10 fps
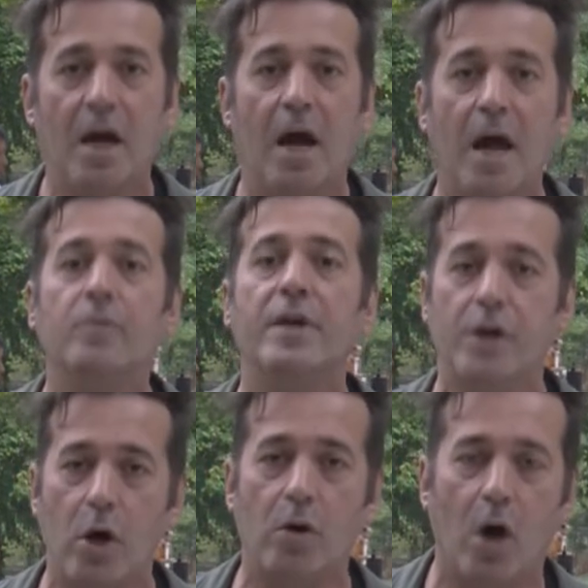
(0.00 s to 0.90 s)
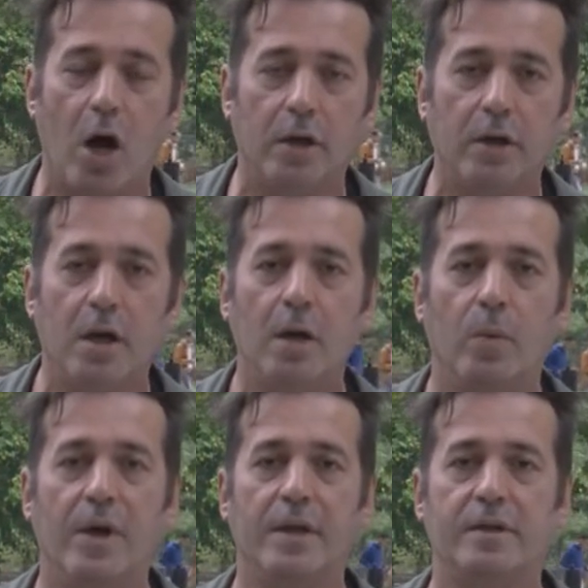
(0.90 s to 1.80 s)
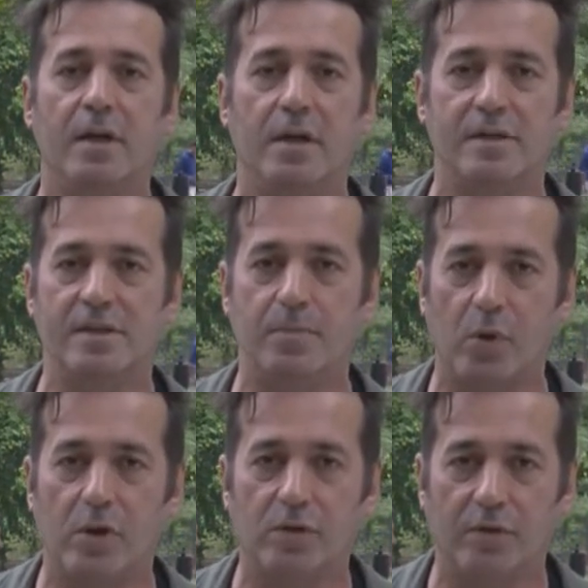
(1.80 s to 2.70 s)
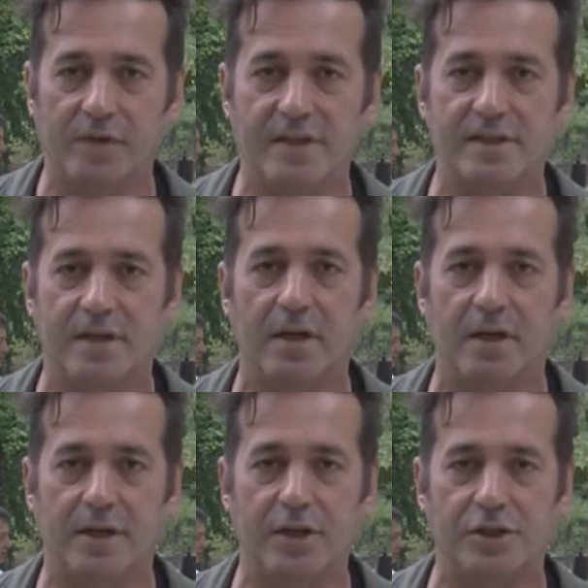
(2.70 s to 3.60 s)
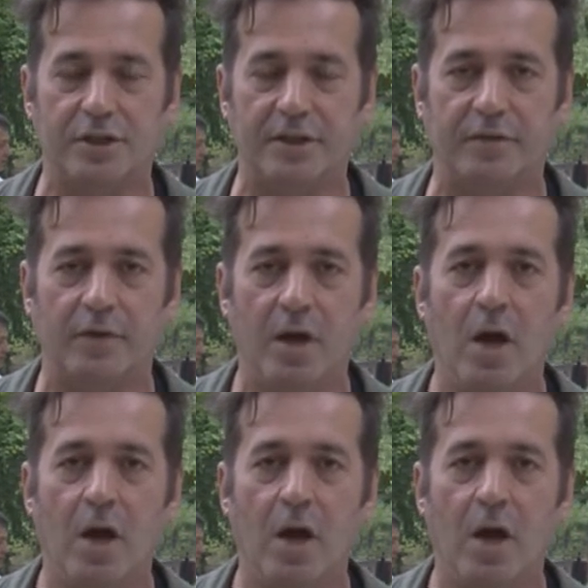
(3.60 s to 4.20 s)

and we go on with support of this initiative.